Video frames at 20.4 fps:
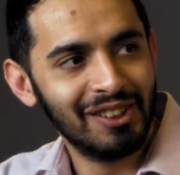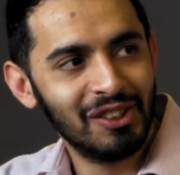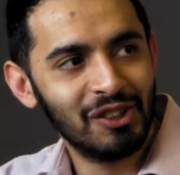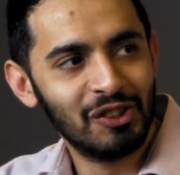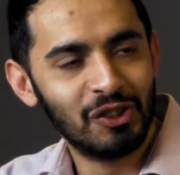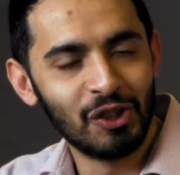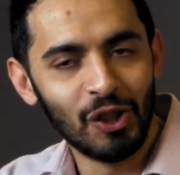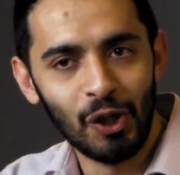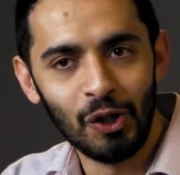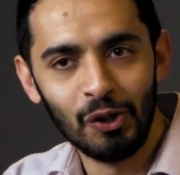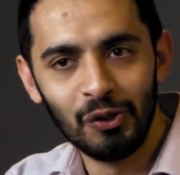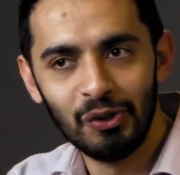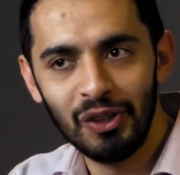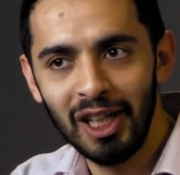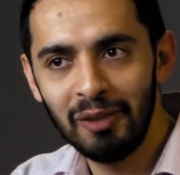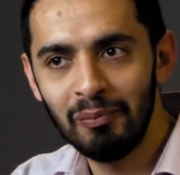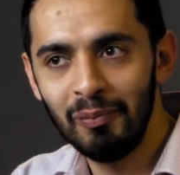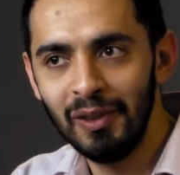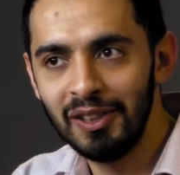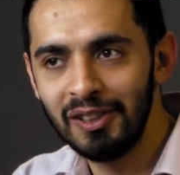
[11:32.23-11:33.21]
So
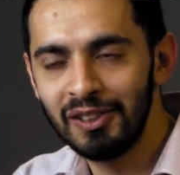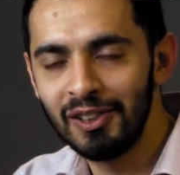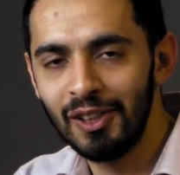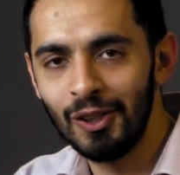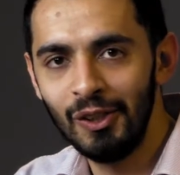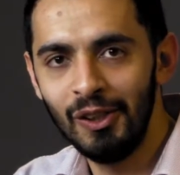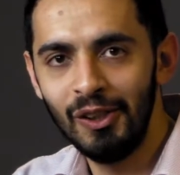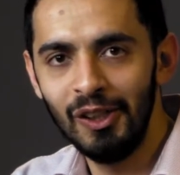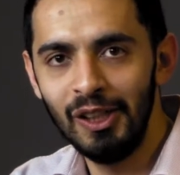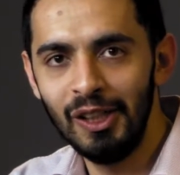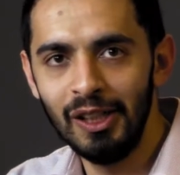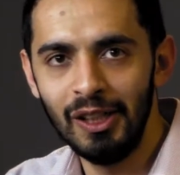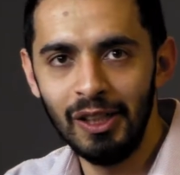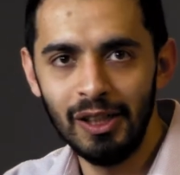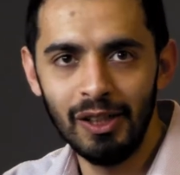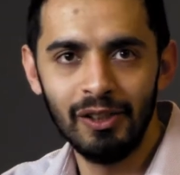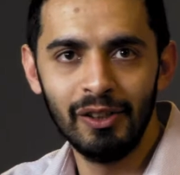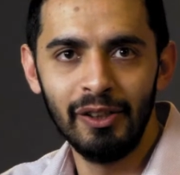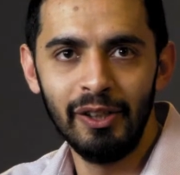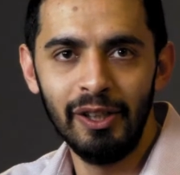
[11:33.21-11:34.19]
that meant suddenly
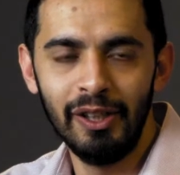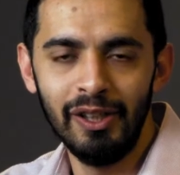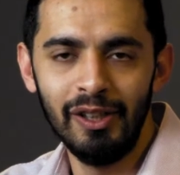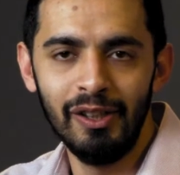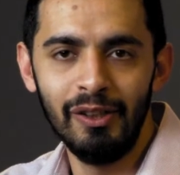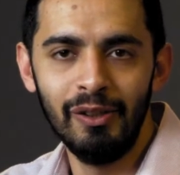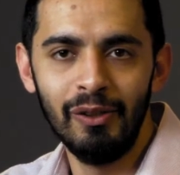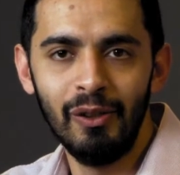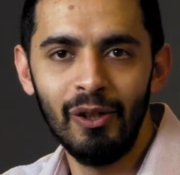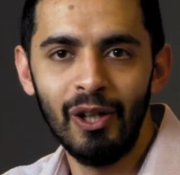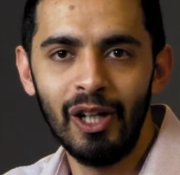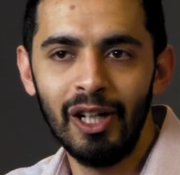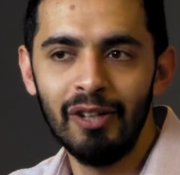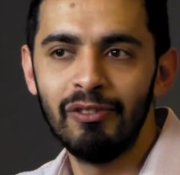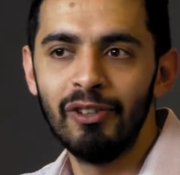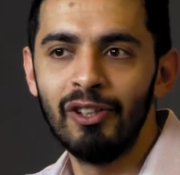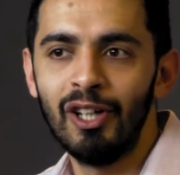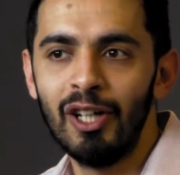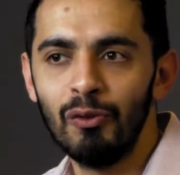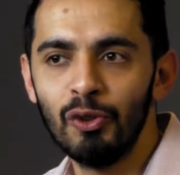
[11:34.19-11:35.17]
the life
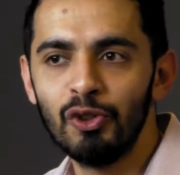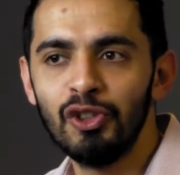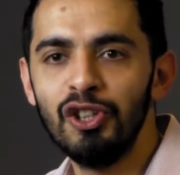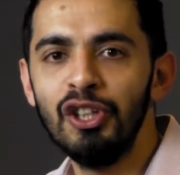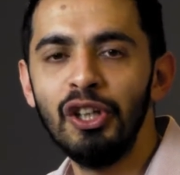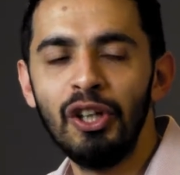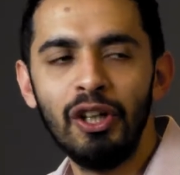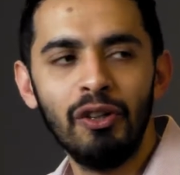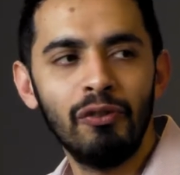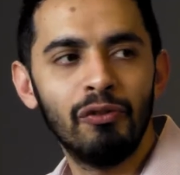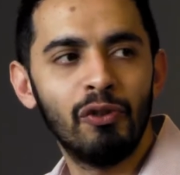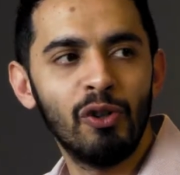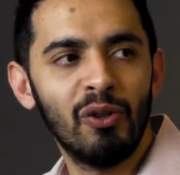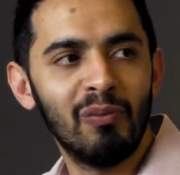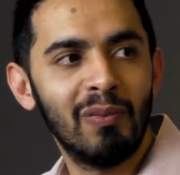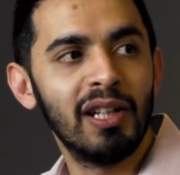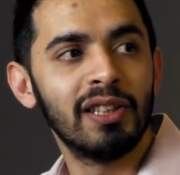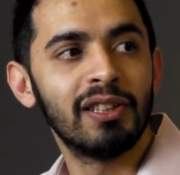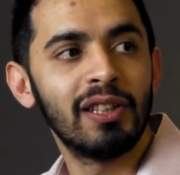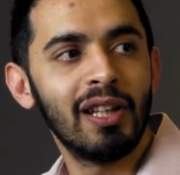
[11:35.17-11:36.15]
that I was thinking for
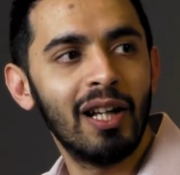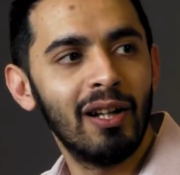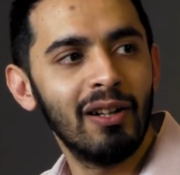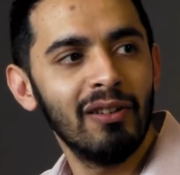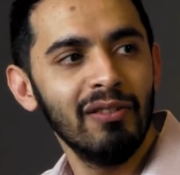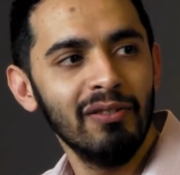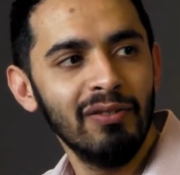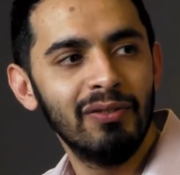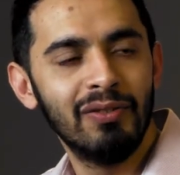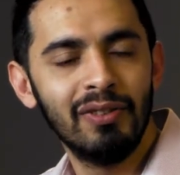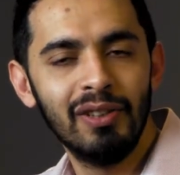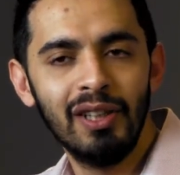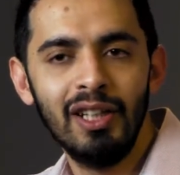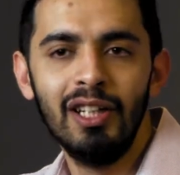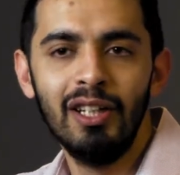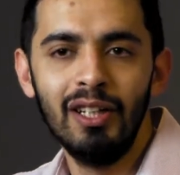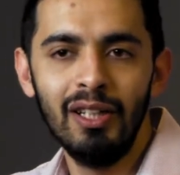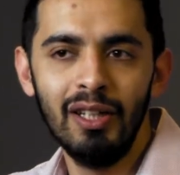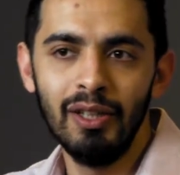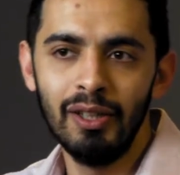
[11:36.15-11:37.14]
myself,
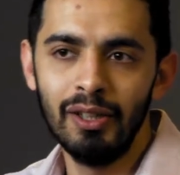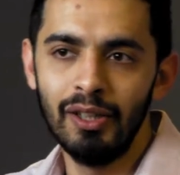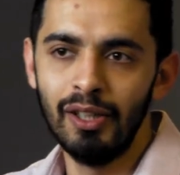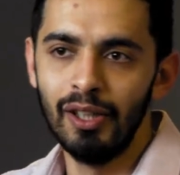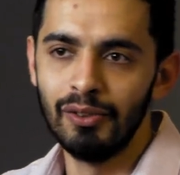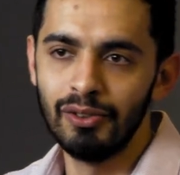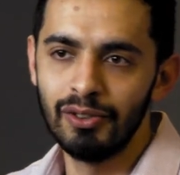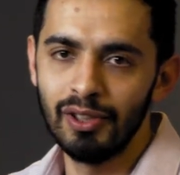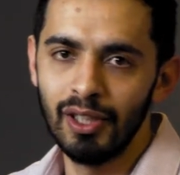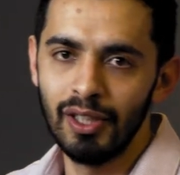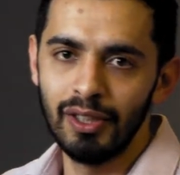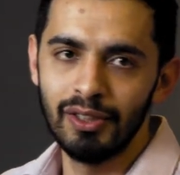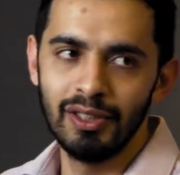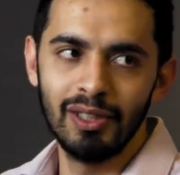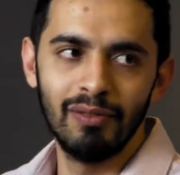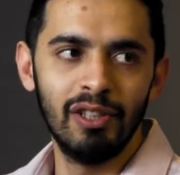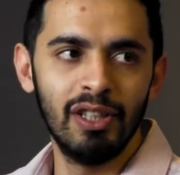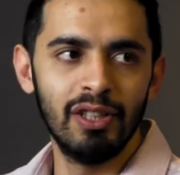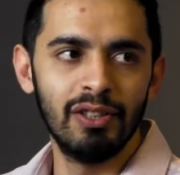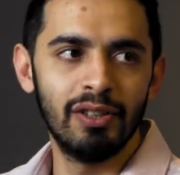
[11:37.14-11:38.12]
studying
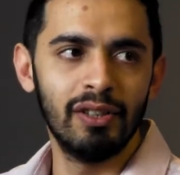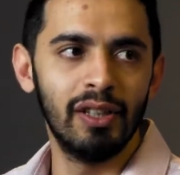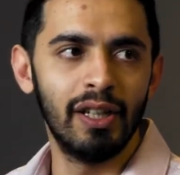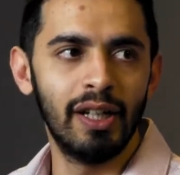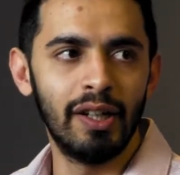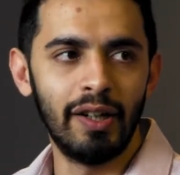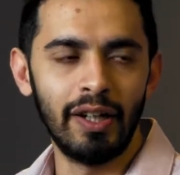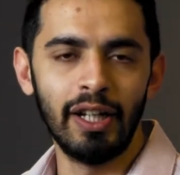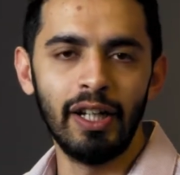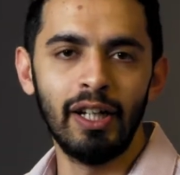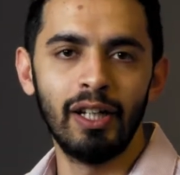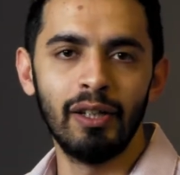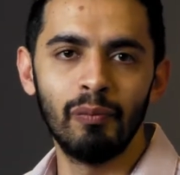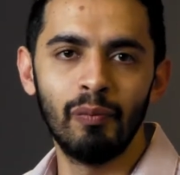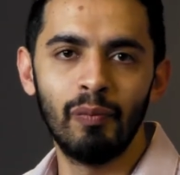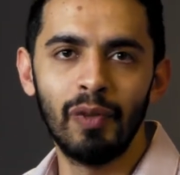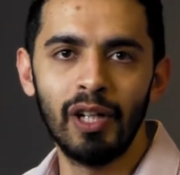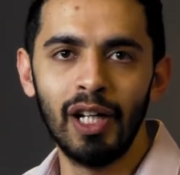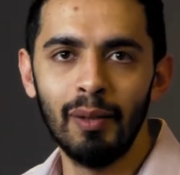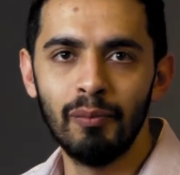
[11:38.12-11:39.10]
civil engineering and
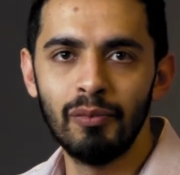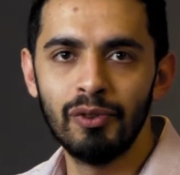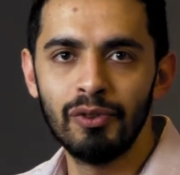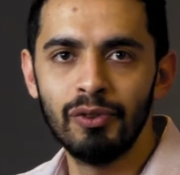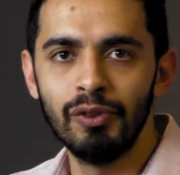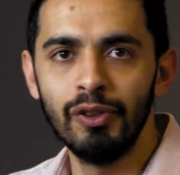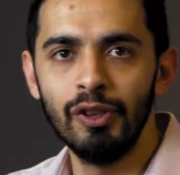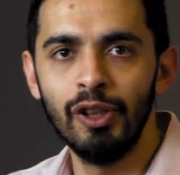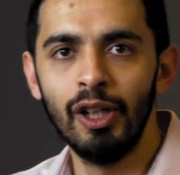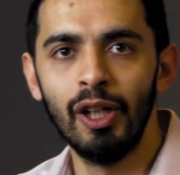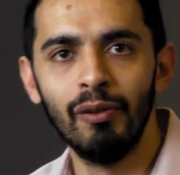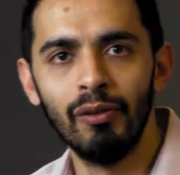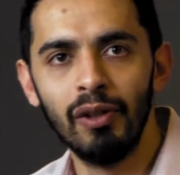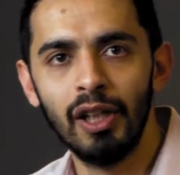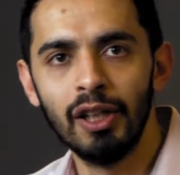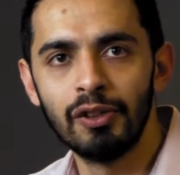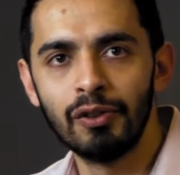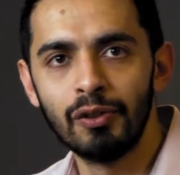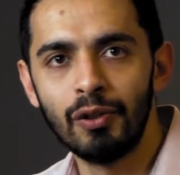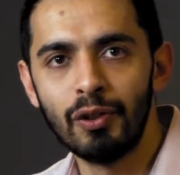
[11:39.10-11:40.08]
perhaps,
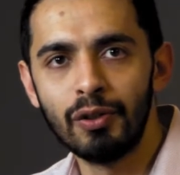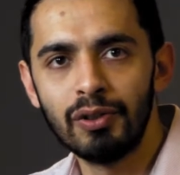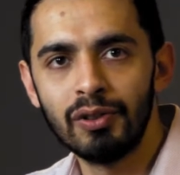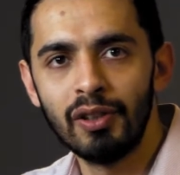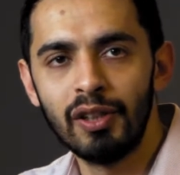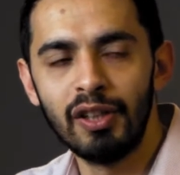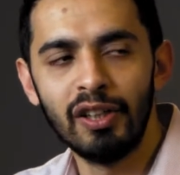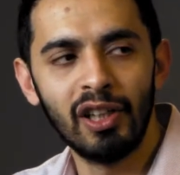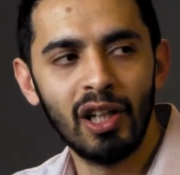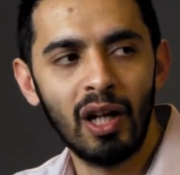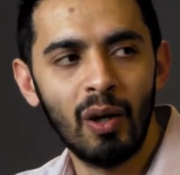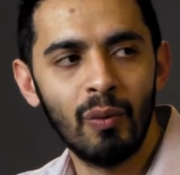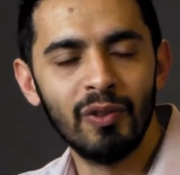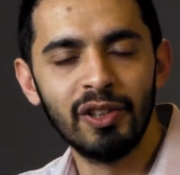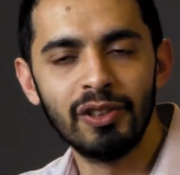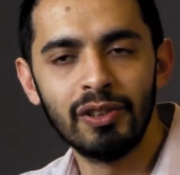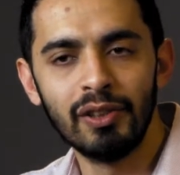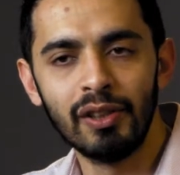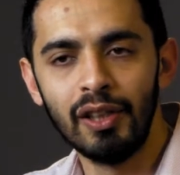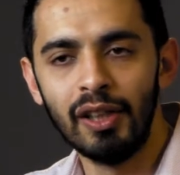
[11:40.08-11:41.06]
later on studying
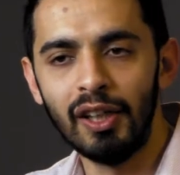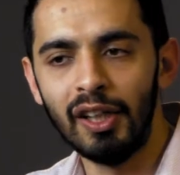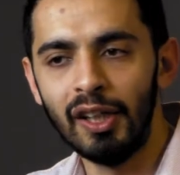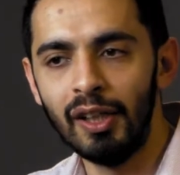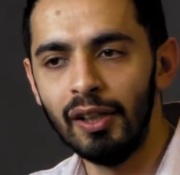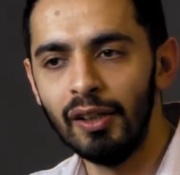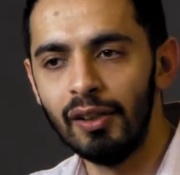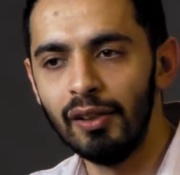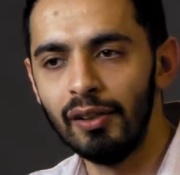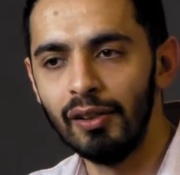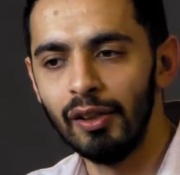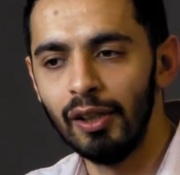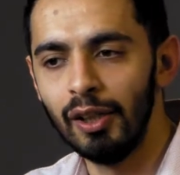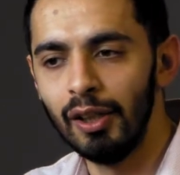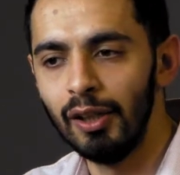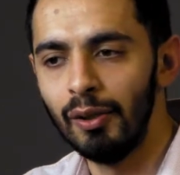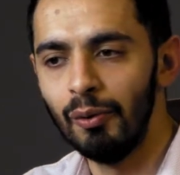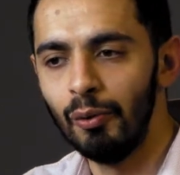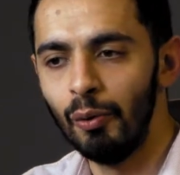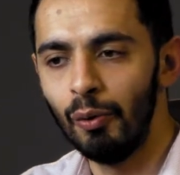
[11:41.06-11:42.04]
commerce again
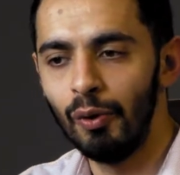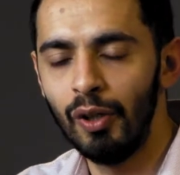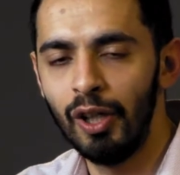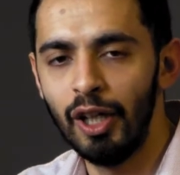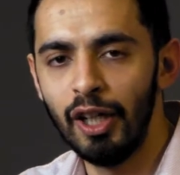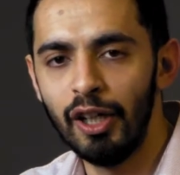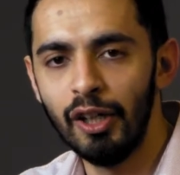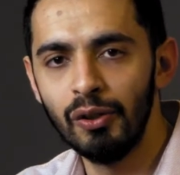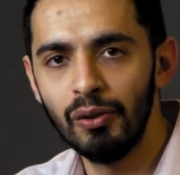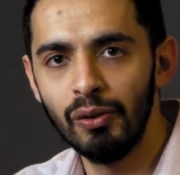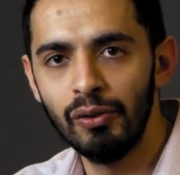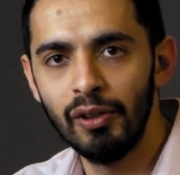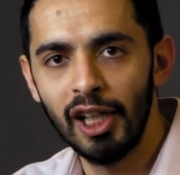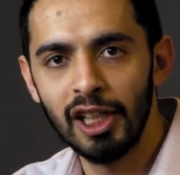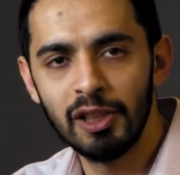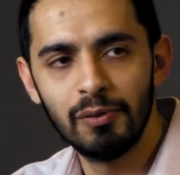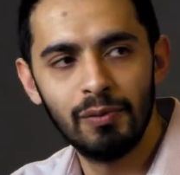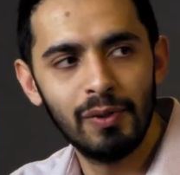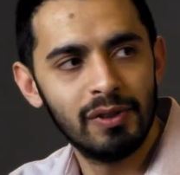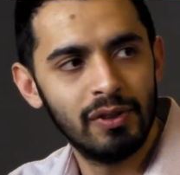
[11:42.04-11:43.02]
and getting into
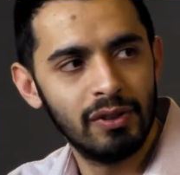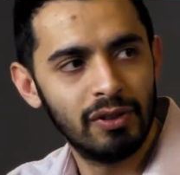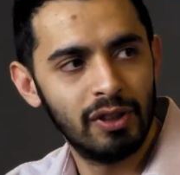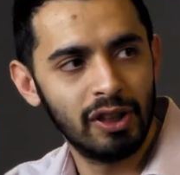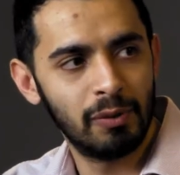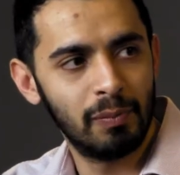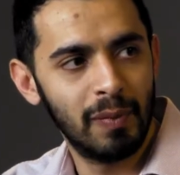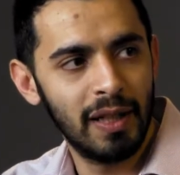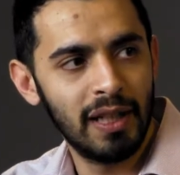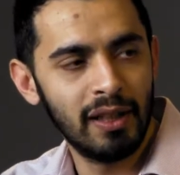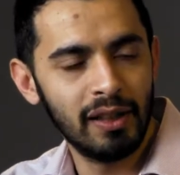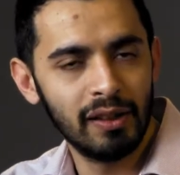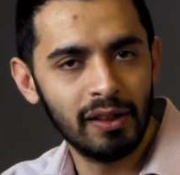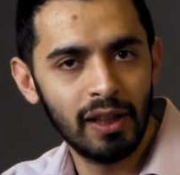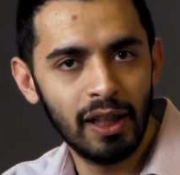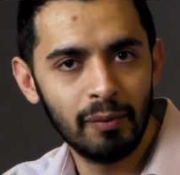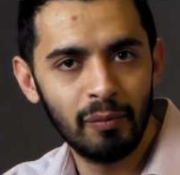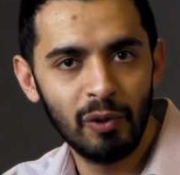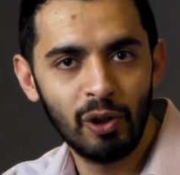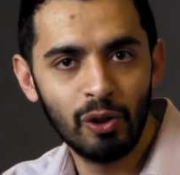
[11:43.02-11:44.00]
dad's business, expanding
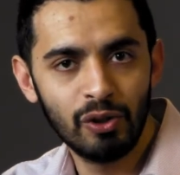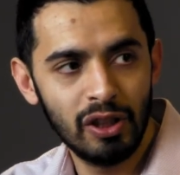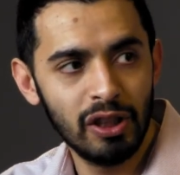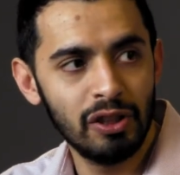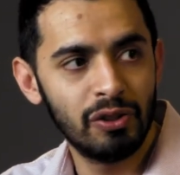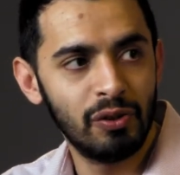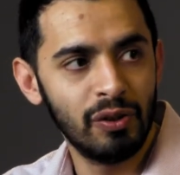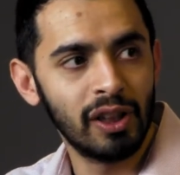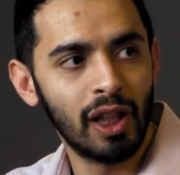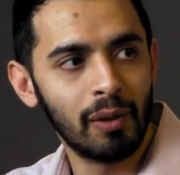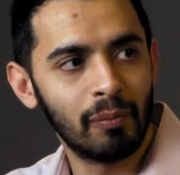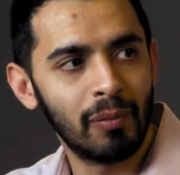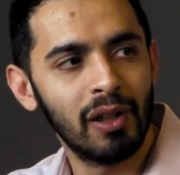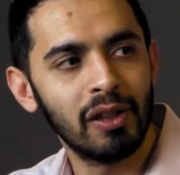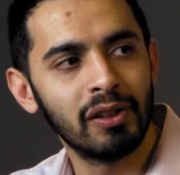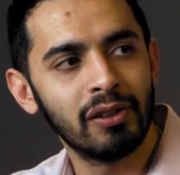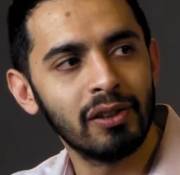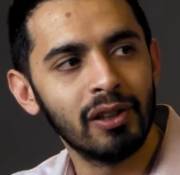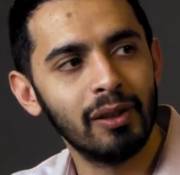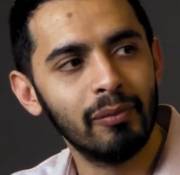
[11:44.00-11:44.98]
that because he's doing that
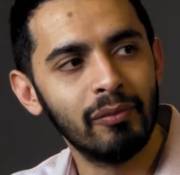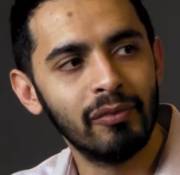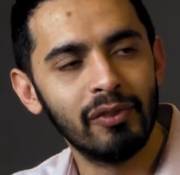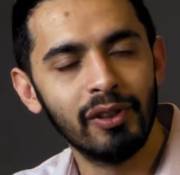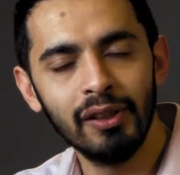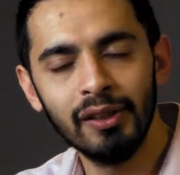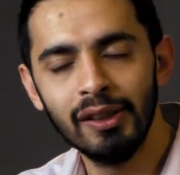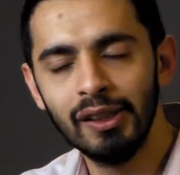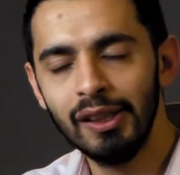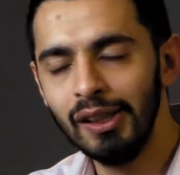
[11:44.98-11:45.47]
part-time, right?